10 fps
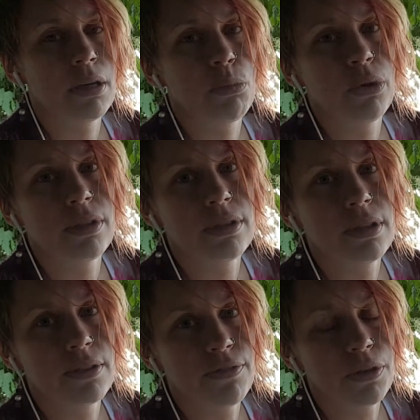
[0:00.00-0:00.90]
point
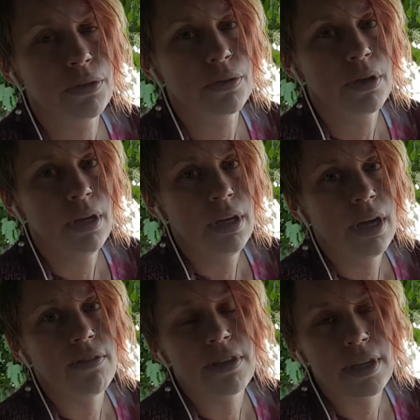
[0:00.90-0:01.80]
of view,
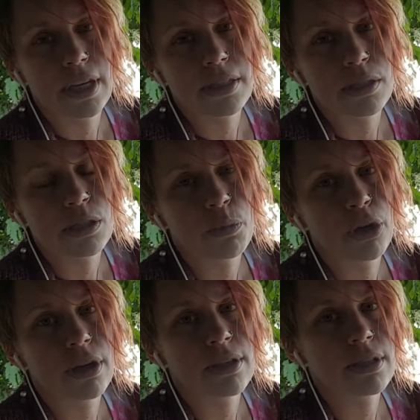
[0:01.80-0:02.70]
everything has a
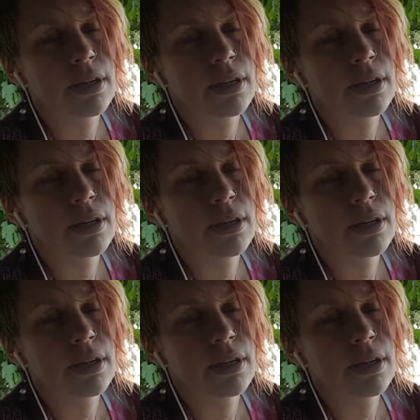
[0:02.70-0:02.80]
spirit.